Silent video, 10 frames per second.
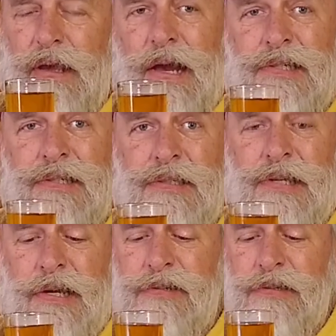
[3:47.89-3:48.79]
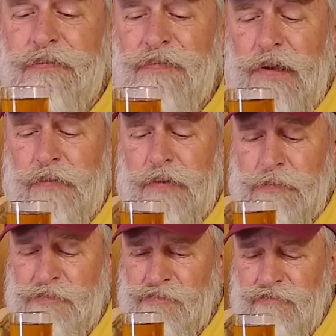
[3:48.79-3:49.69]
Excellent tangerine flavor.
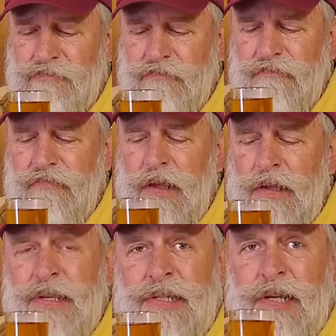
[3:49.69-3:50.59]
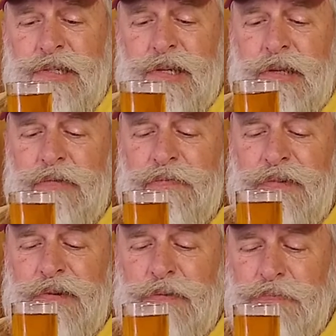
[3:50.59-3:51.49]
Tastes like genuine
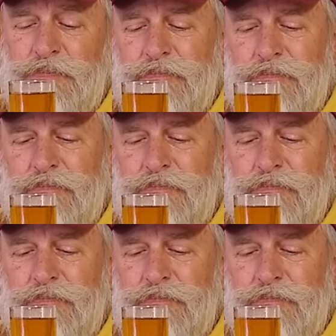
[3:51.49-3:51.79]
fruit.